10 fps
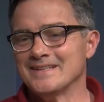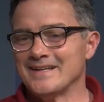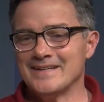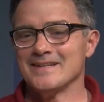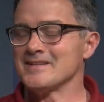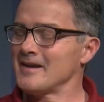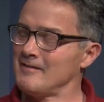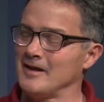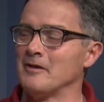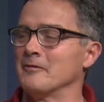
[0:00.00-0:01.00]
that kid's got a
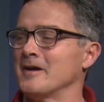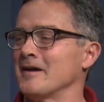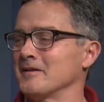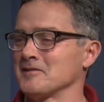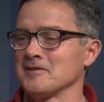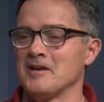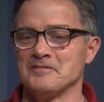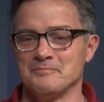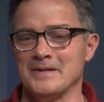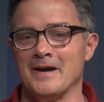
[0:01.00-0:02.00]
lot going on in his
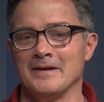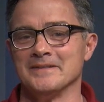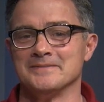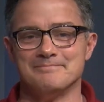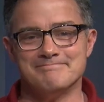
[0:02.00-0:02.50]
life beyond